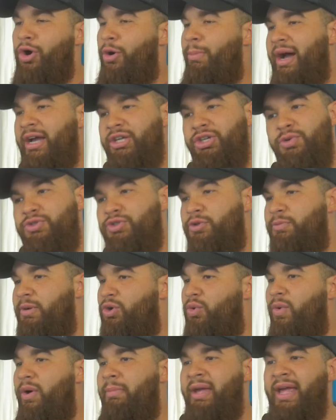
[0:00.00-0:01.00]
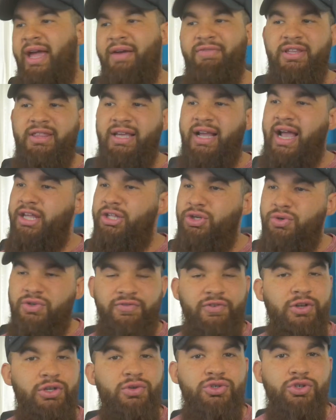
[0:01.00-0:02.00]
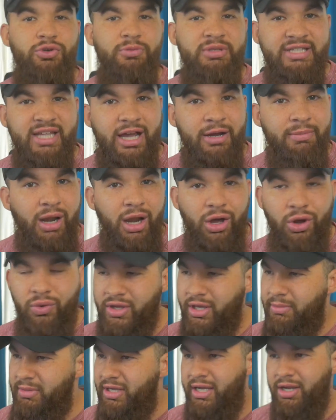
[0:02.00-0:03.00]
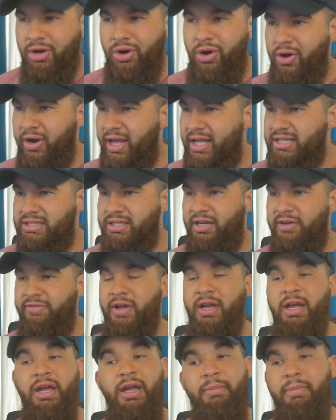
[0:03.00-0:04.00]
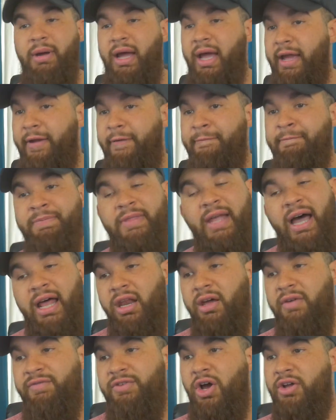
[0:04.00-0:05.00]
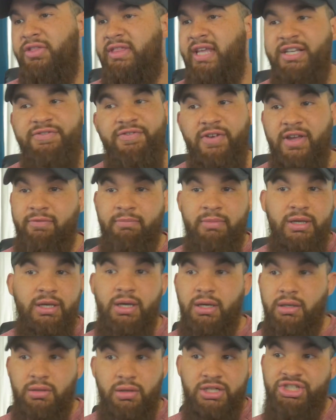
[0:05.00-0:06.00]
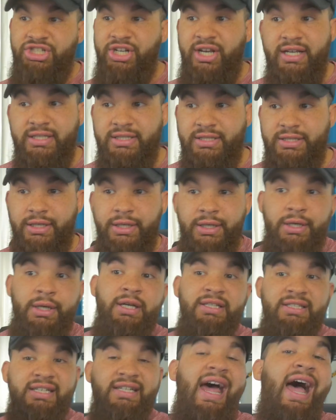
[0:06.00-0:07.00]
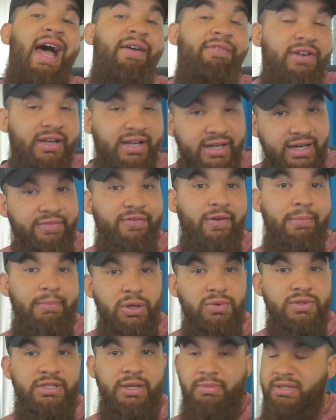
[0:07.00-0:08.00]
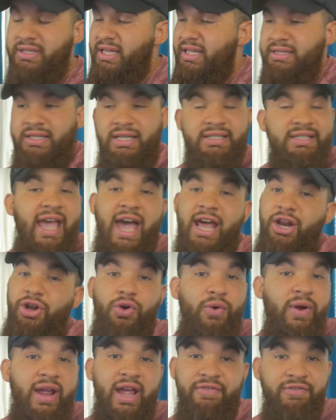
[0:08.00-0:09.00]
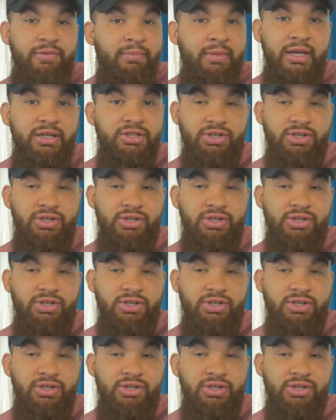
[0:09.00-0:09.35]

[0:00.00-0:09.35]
All my YouTube equipment, everything I use for YouTube is down below. Gibby gear, all that stuff. But hey, I love y'all. Thanks for giving me a chance to dive into different music. But this category ain't for me.